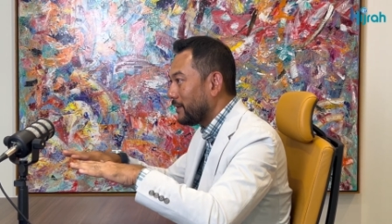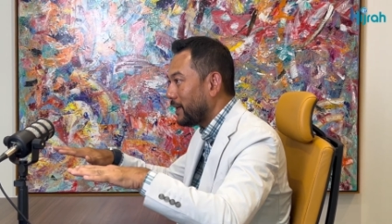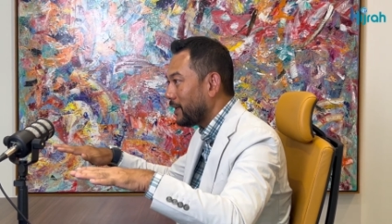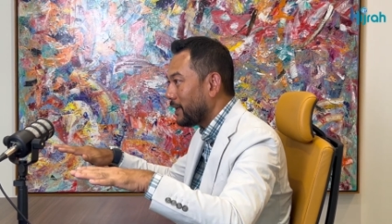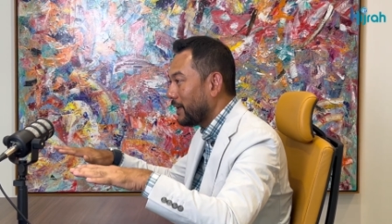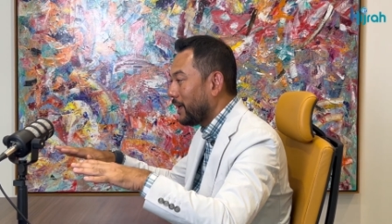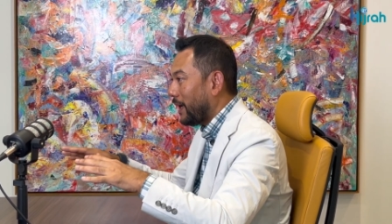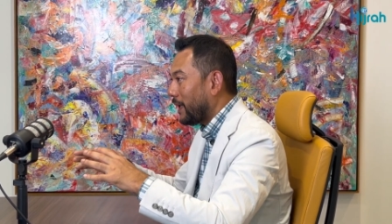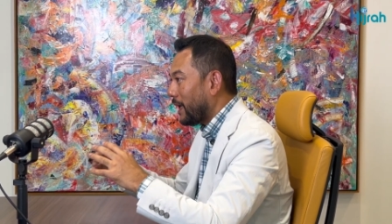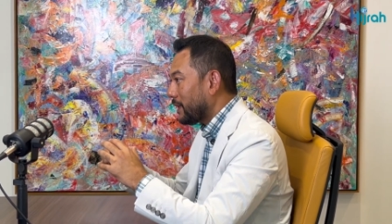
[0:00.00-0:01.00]
Right?
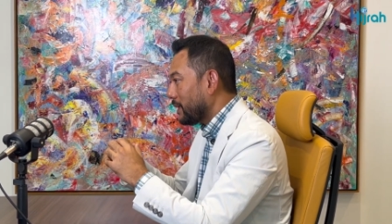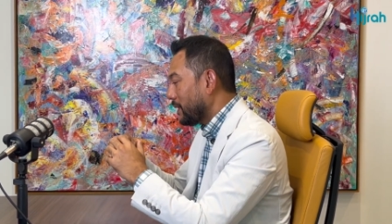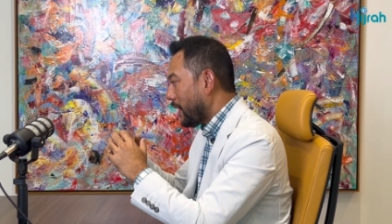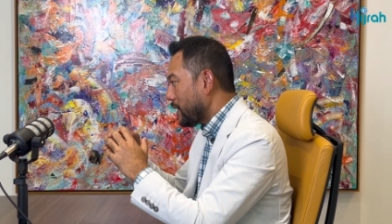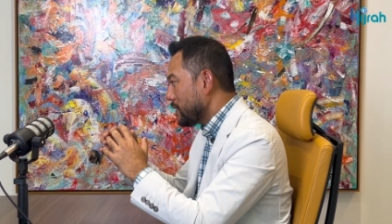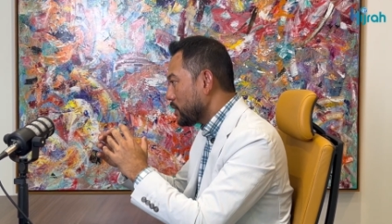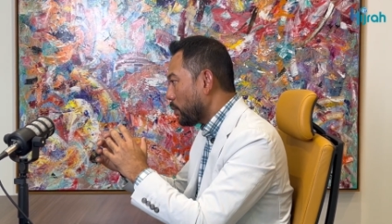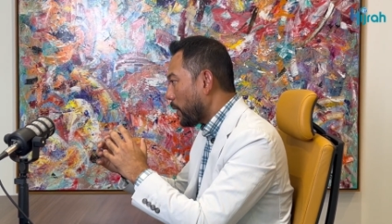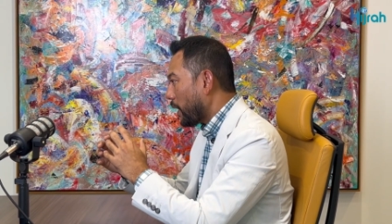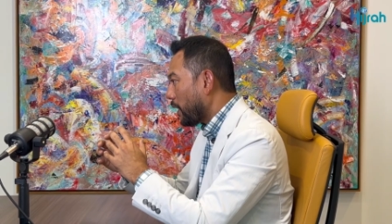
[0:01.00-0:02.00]
And I think that
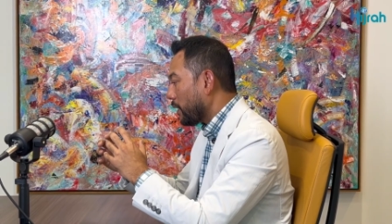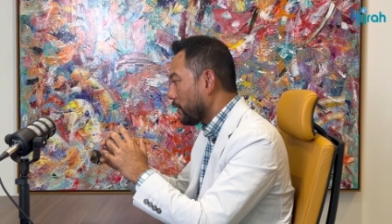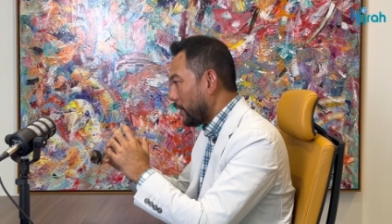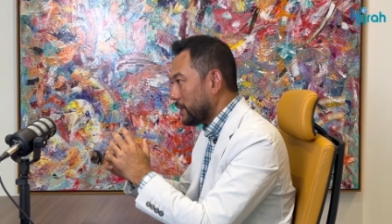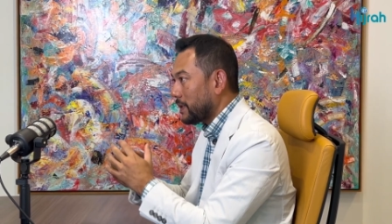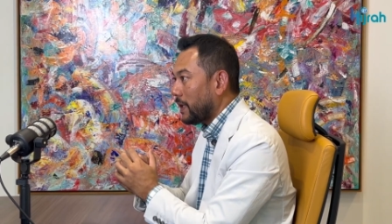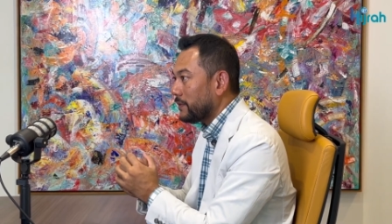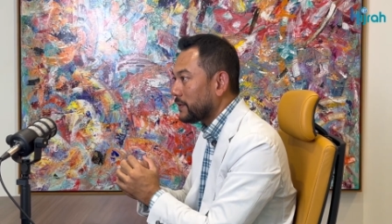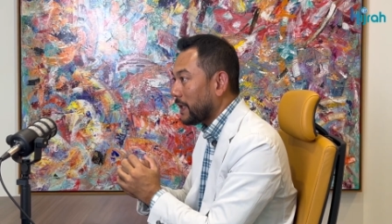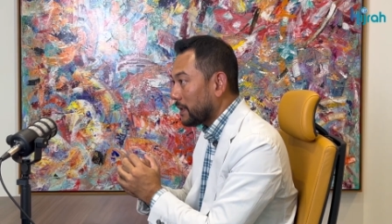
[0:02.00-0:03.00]
is where Great
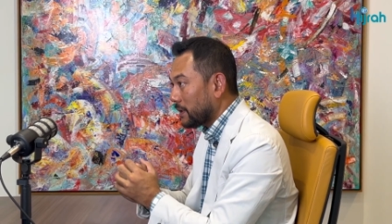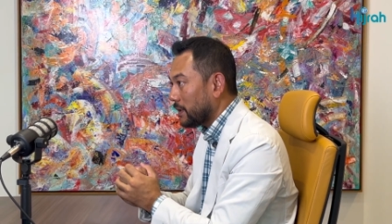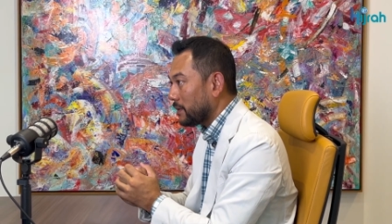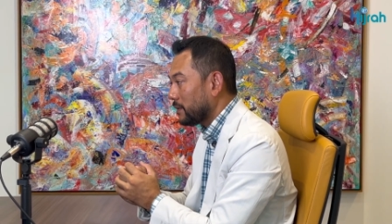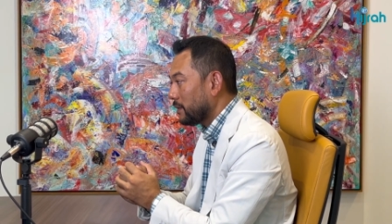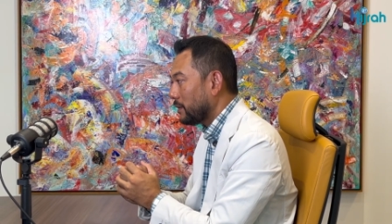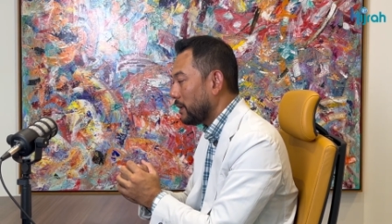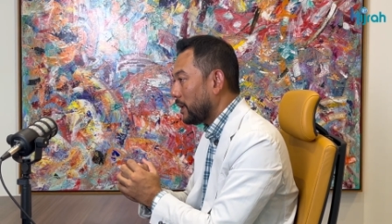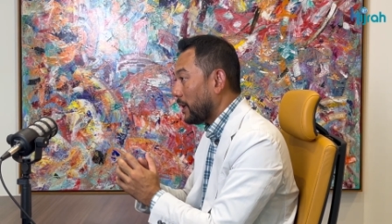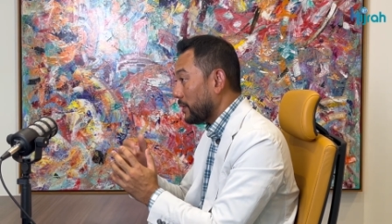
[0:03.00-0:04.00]
Eastern has started.
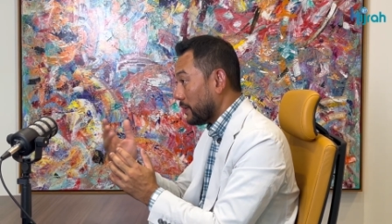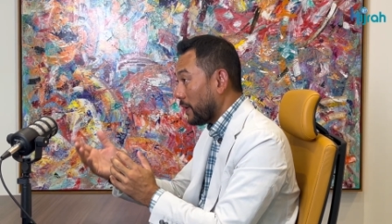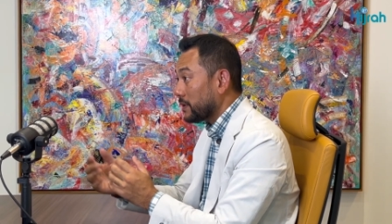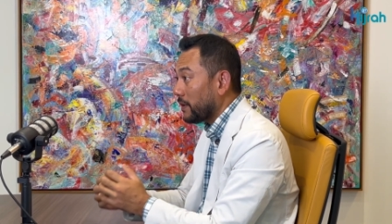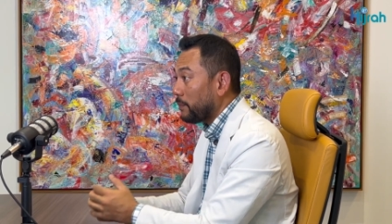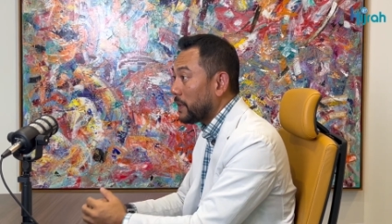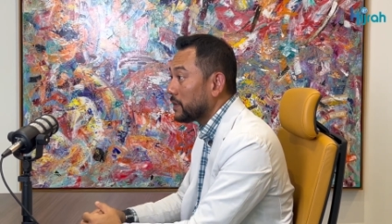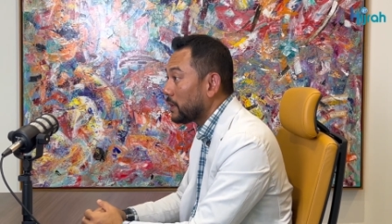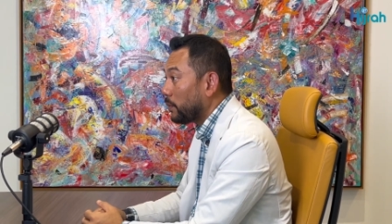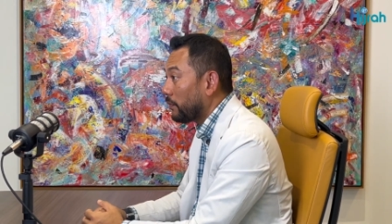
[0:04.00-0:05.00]
And as I've
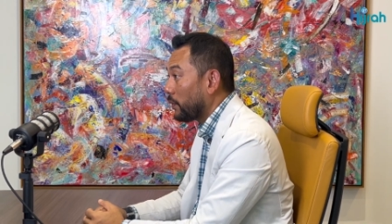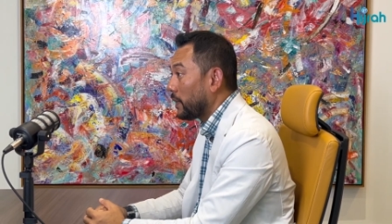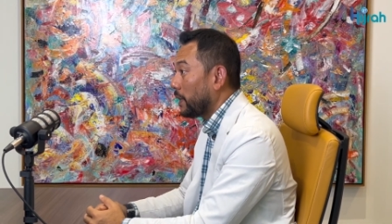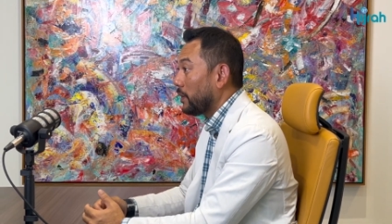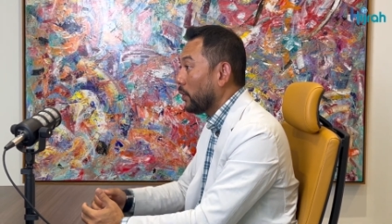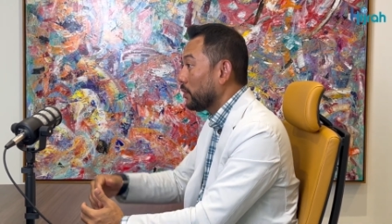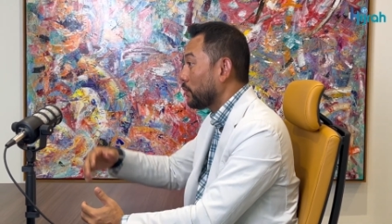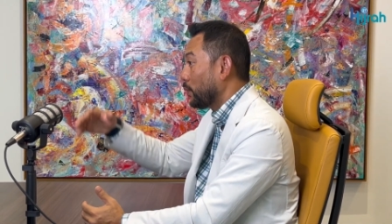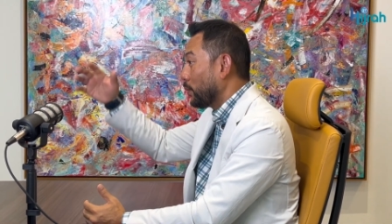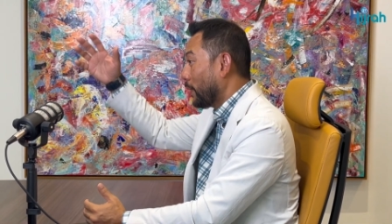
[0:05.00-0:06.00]
mentioned, we've already
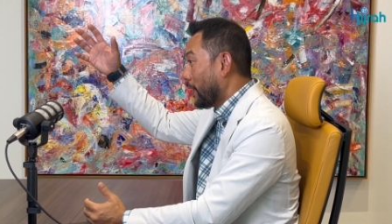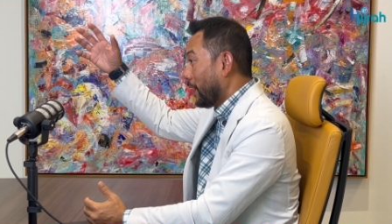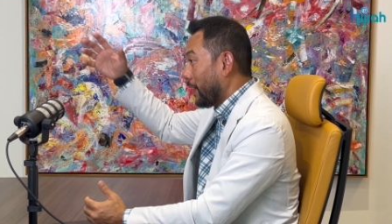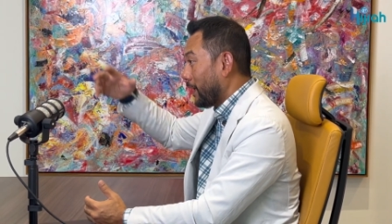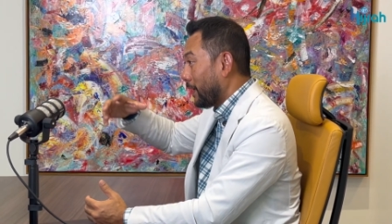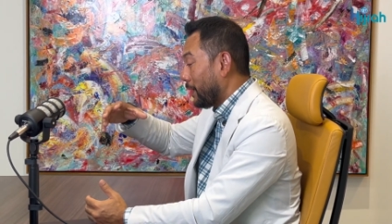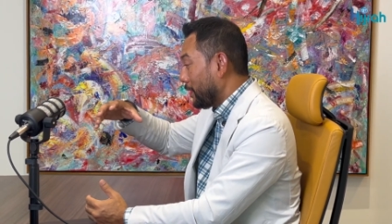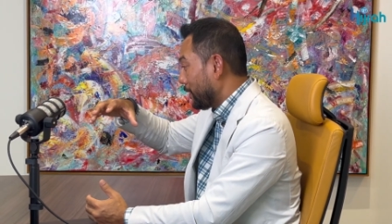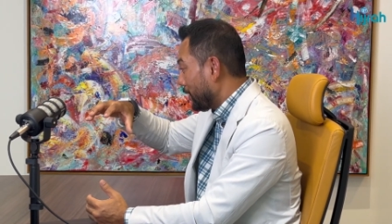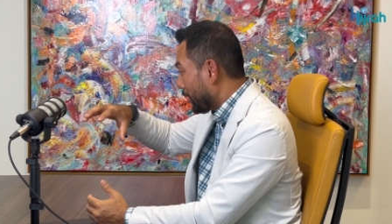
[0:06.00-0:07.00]
gone through
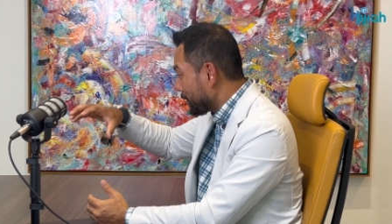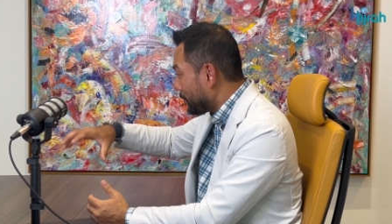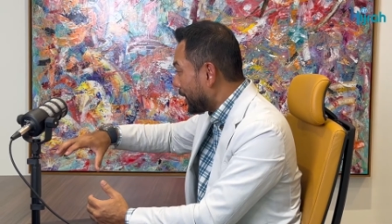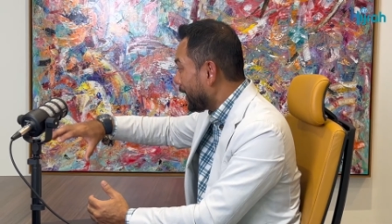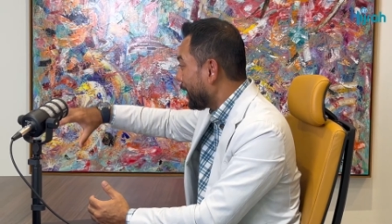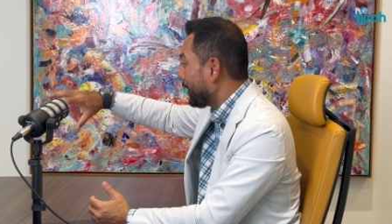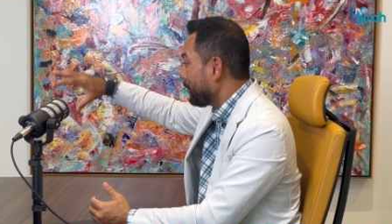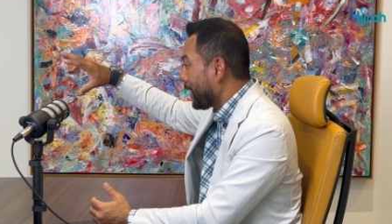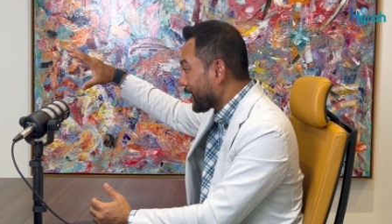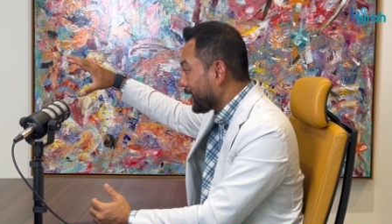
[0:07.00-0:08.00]
Negeri
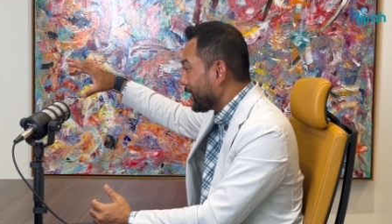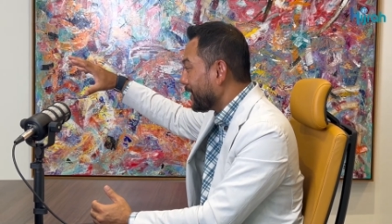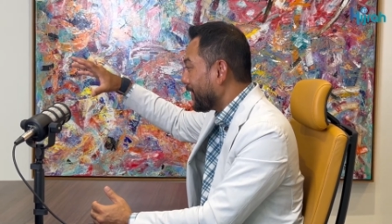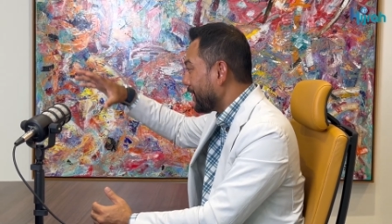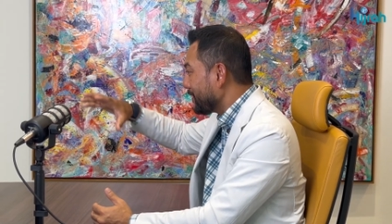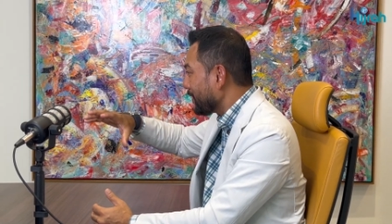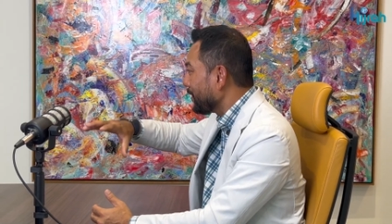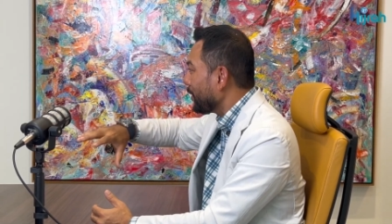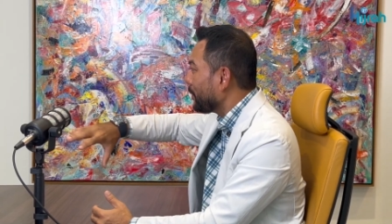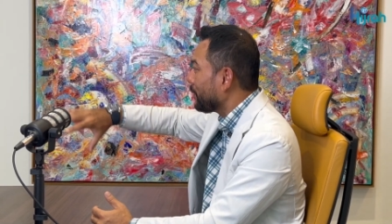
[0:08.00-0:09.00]
Sembilan, Melaka, and
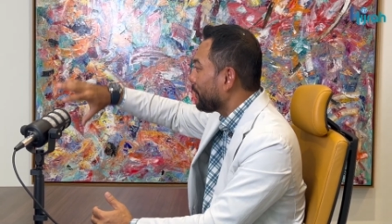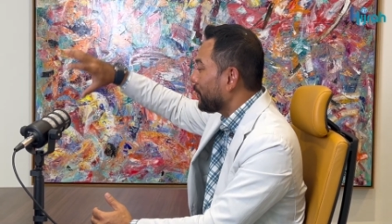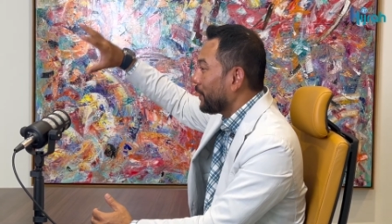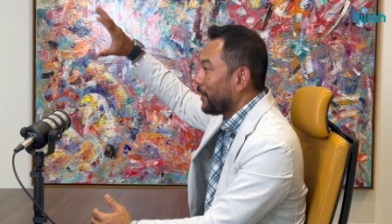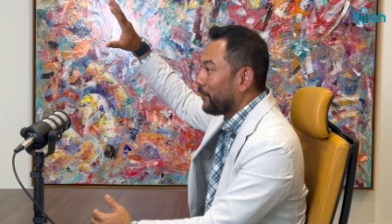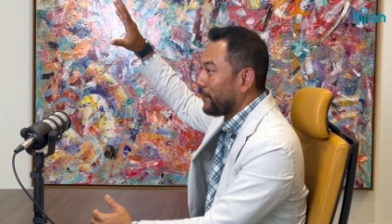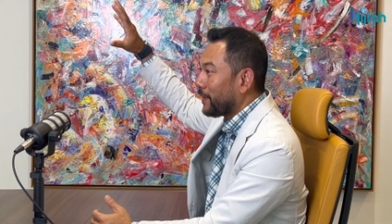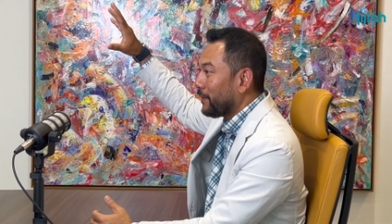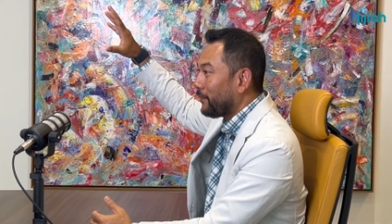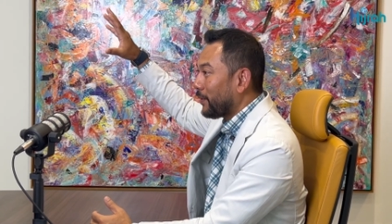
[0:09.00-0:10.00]
insyaAllah we'll
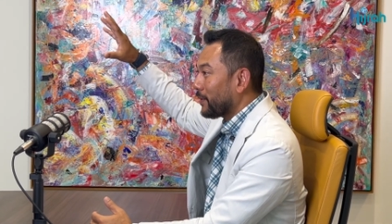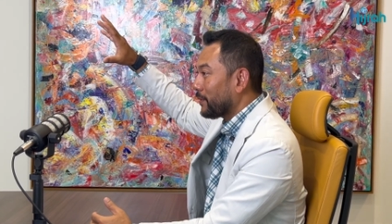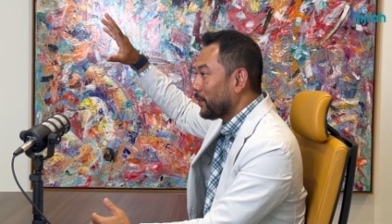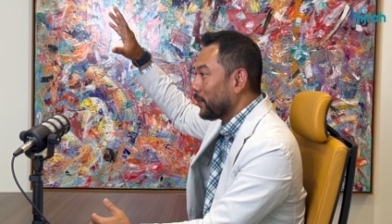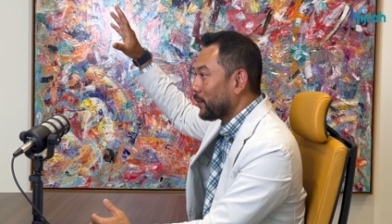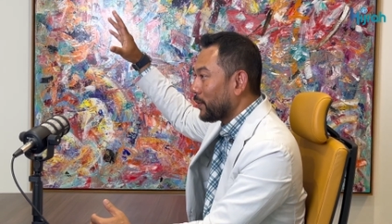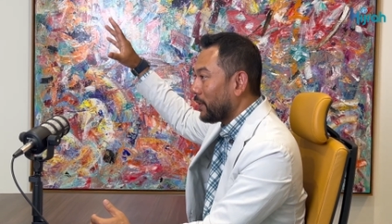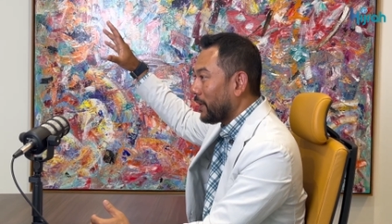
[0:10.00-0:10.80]
further to